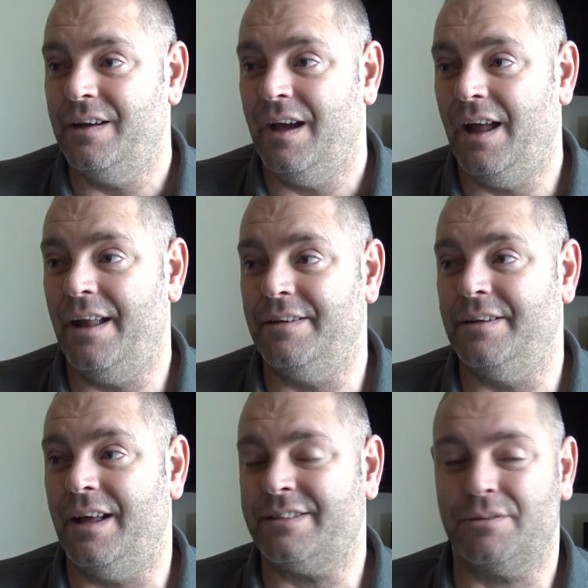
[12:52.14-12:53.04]

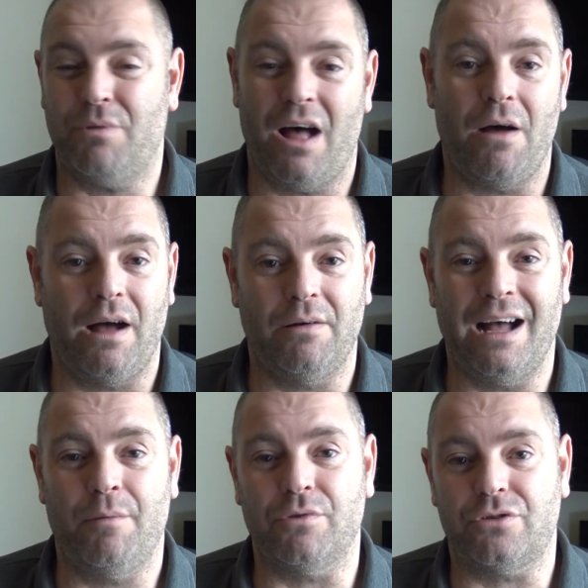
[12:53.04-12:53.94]
And I said, Well, how,
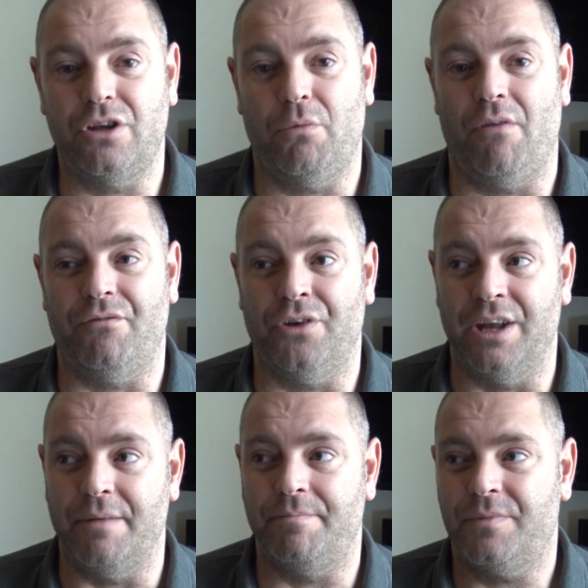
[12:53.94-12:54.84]
how much do you want for
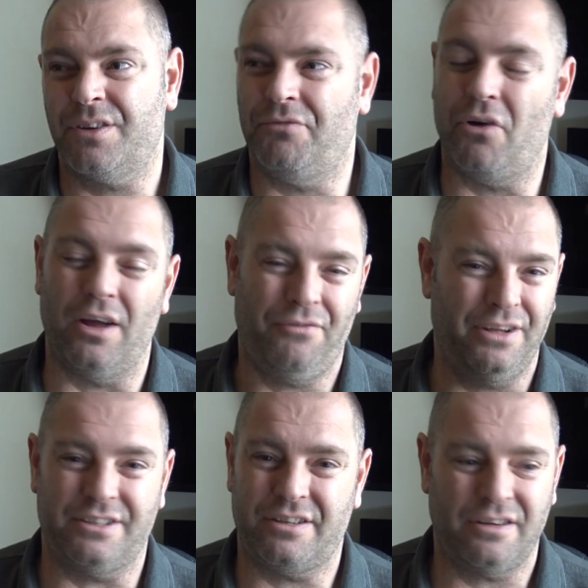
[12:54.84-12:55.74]
it? Because I thought if
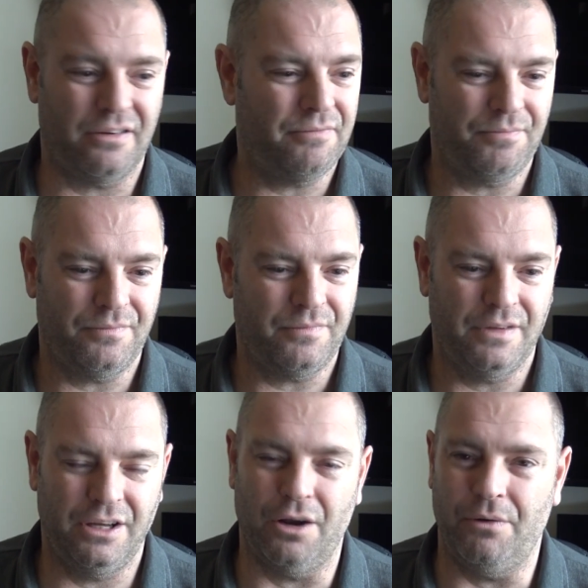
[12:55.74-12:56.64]
it's,
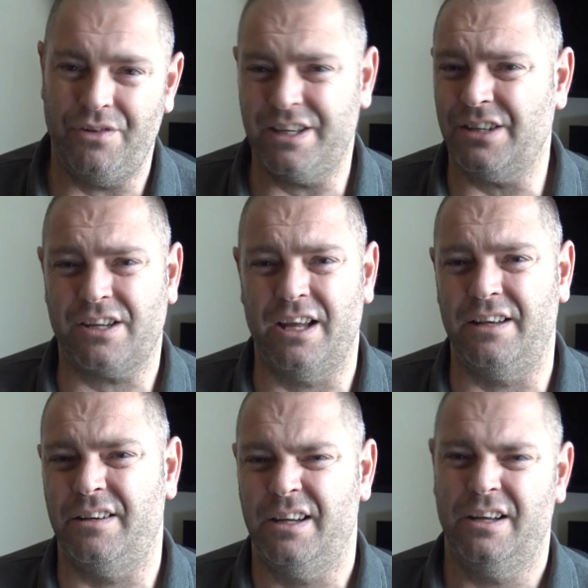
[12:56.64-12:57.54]
you know, if he's
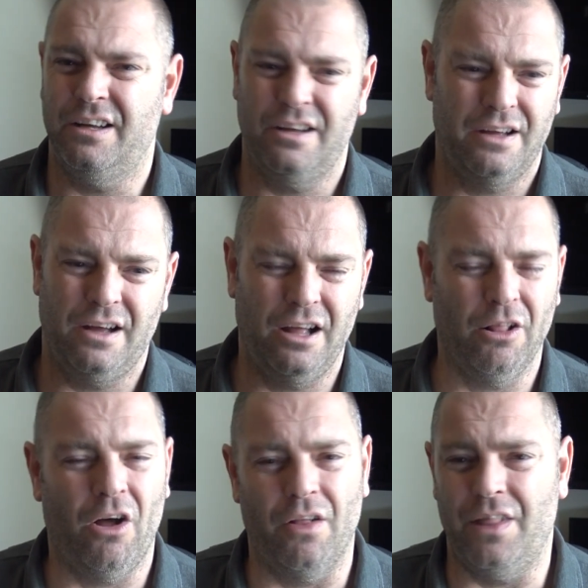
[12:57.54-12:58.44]
asking a
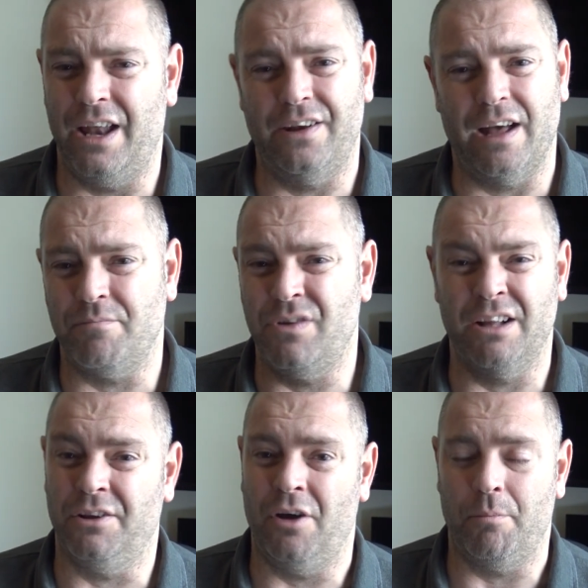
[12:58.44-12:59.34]
lot, then I'm
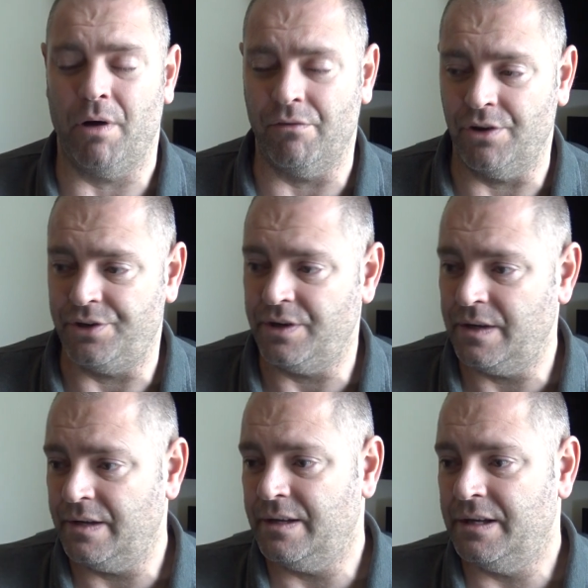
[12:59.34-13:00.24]
really not bothered.
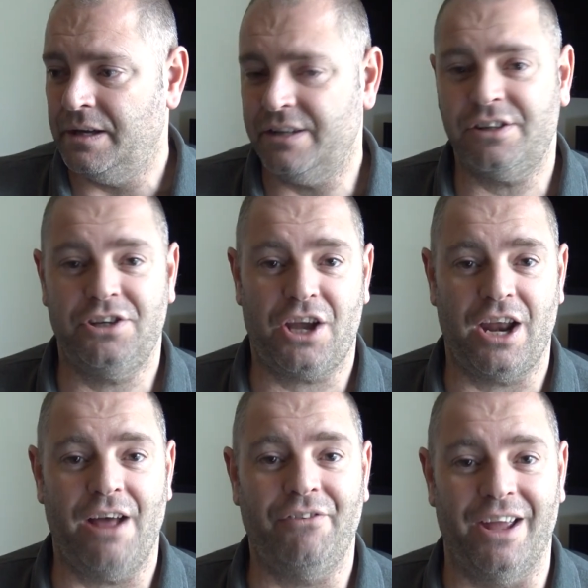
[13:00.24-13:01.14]
He says, you
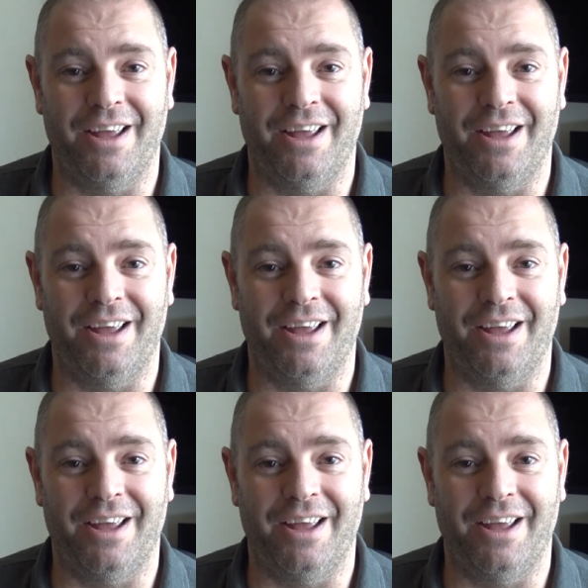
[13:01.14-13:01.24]
can have it.